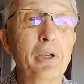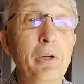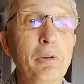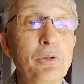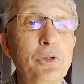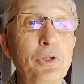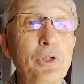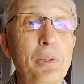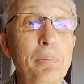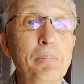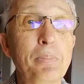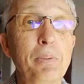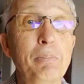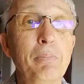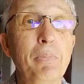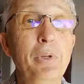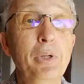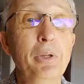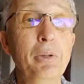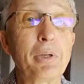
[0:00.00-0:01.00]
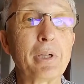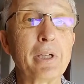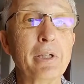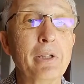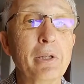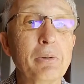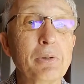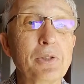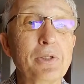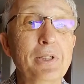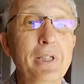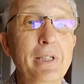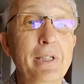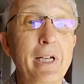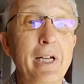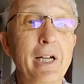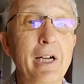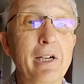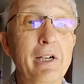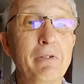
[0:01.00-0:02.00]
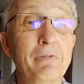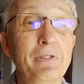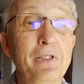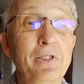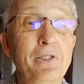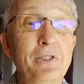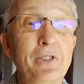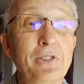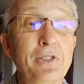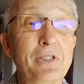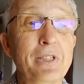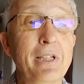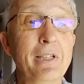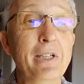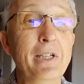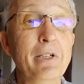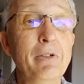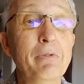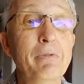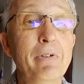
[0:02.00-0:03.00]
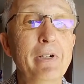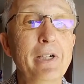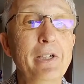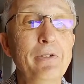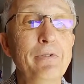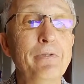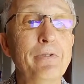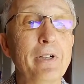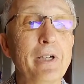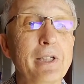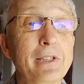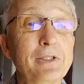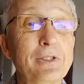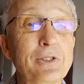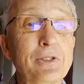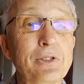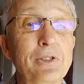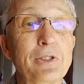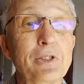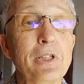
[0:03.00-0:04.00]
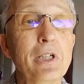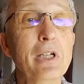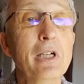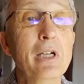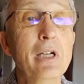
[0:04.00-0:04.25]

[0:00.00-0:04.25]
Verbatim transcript: close-up, you can now see the aircraft is descending very fast.